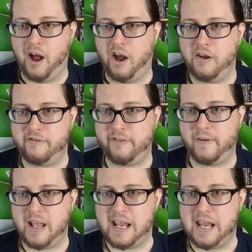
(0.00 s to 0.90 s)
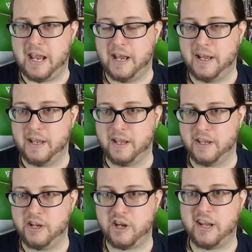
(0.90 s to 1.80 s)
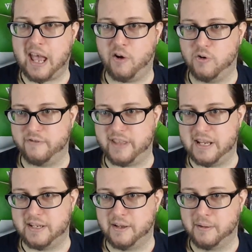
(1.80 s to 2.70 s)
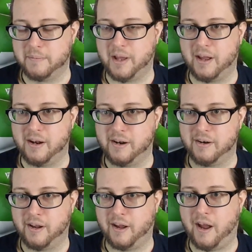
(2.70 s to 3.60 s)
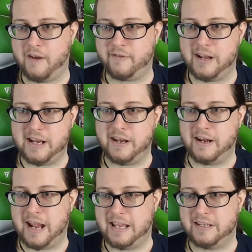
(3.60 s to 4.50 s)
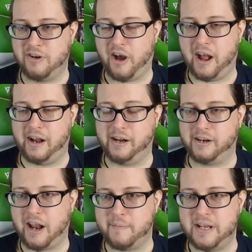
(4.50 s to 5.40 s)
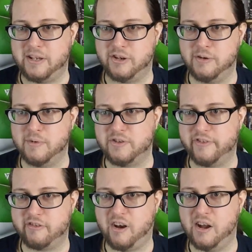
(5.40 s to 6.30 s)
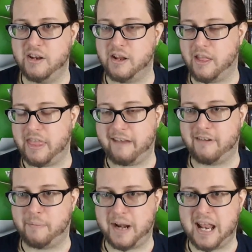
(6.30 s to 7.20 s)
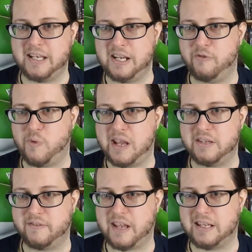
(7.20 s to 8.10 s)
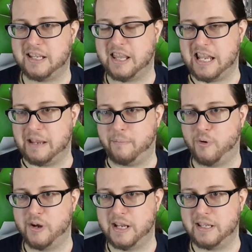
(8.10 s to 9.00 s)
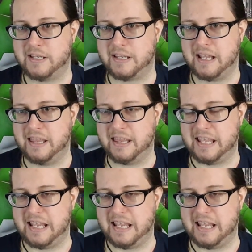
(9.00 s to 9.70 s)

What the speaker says: Hopefully you can get all of these. Hopefully it's not going to be too much of a grind. There are plenty of ways of getting the points in